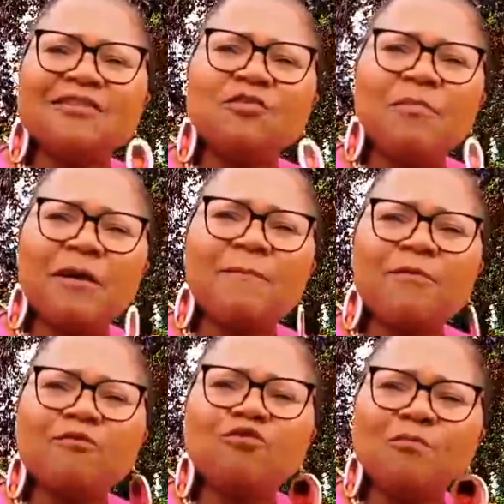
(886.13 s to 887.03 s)
to be
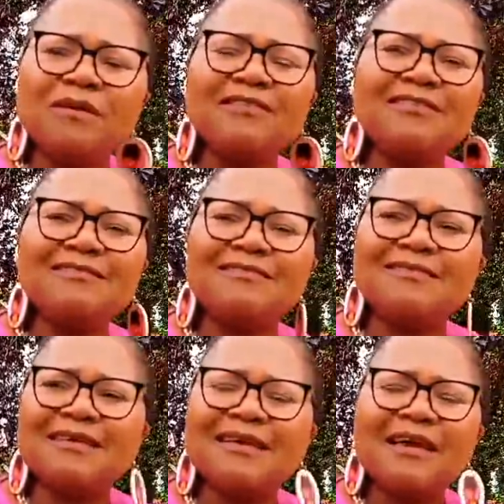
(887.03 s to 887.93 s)
able to
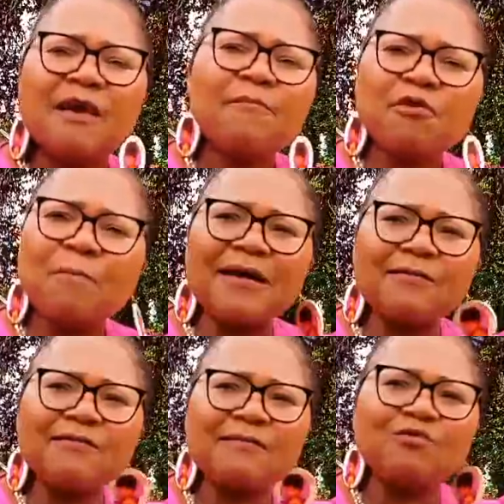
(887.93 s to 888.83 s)
purchase a property
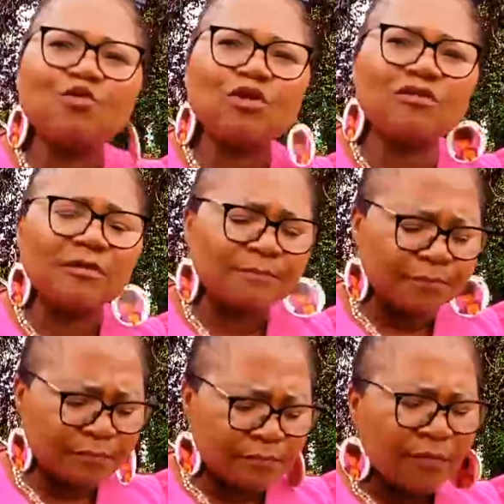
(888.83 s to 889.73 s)
of some sort.
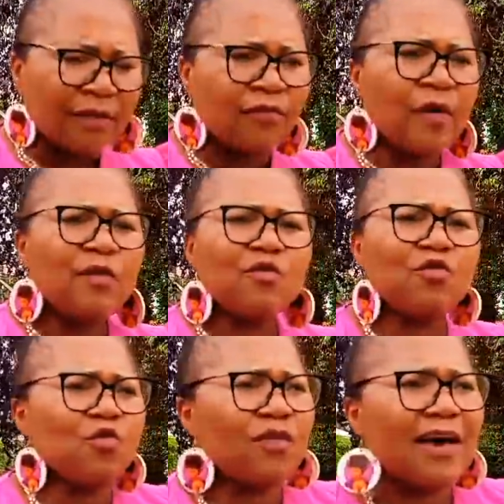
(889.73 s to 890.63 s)
So when you
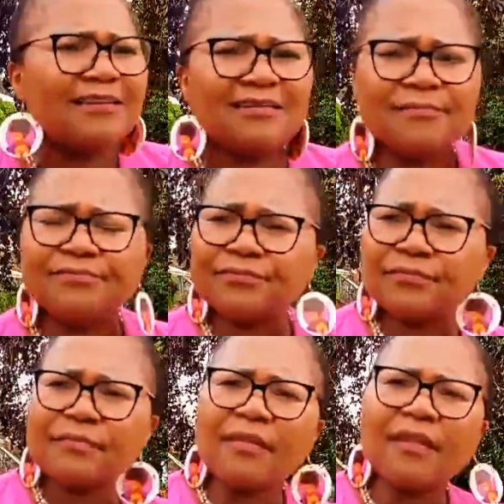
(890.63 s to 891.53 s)
do that,
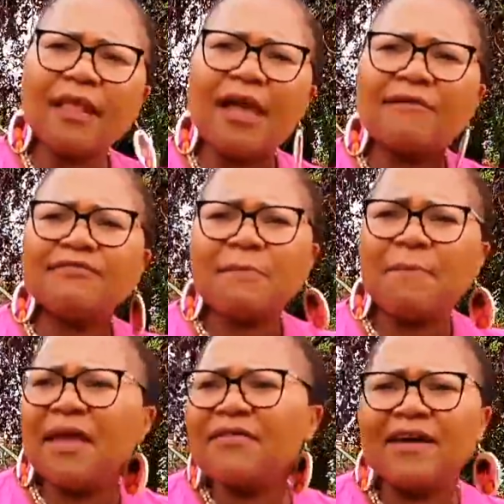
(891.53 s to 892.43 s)
after
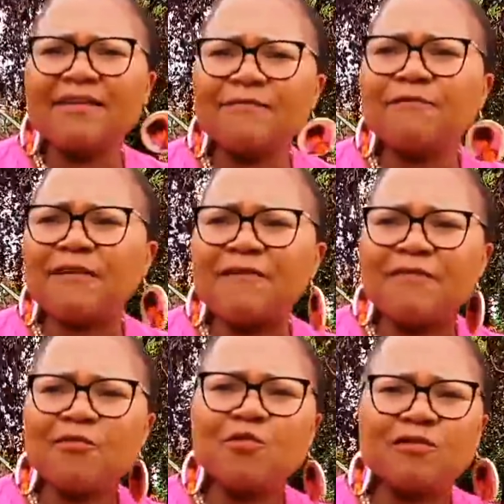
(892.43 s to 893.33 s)
paying that for
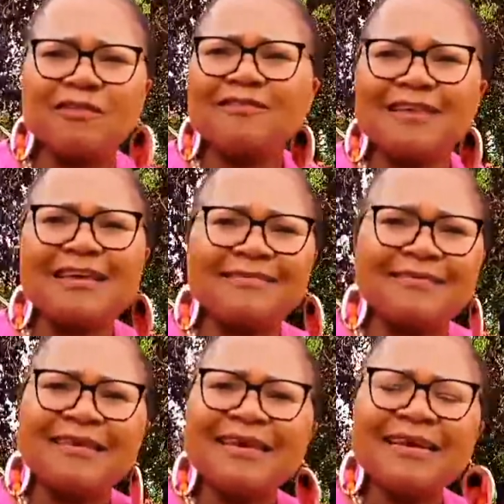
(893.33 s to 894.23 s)
5 years or 6
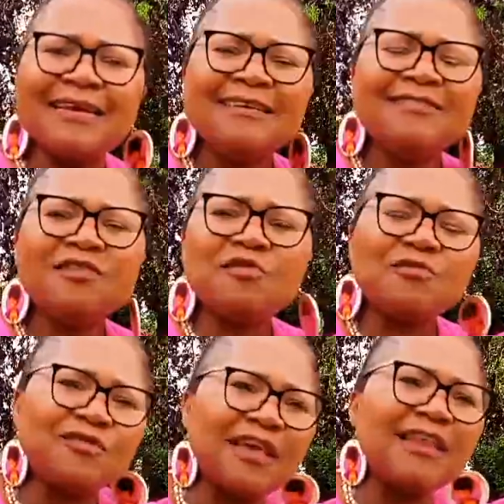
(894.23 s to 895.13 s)
years, instead
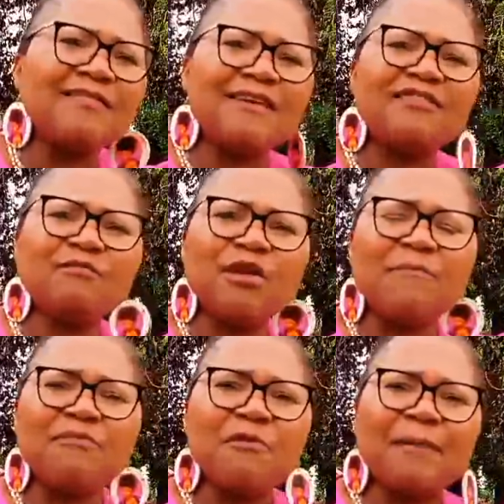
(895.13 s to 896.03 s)
of selling that
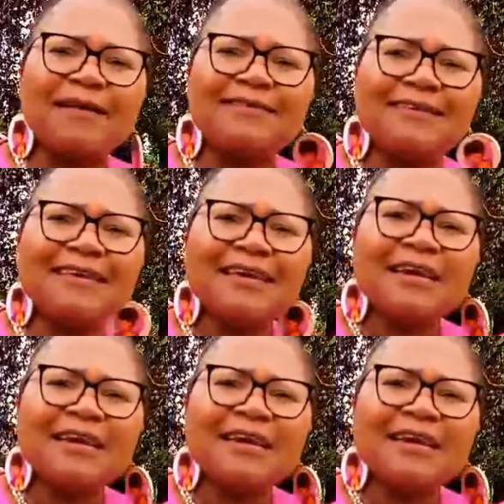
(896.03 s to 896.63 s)
smaller property,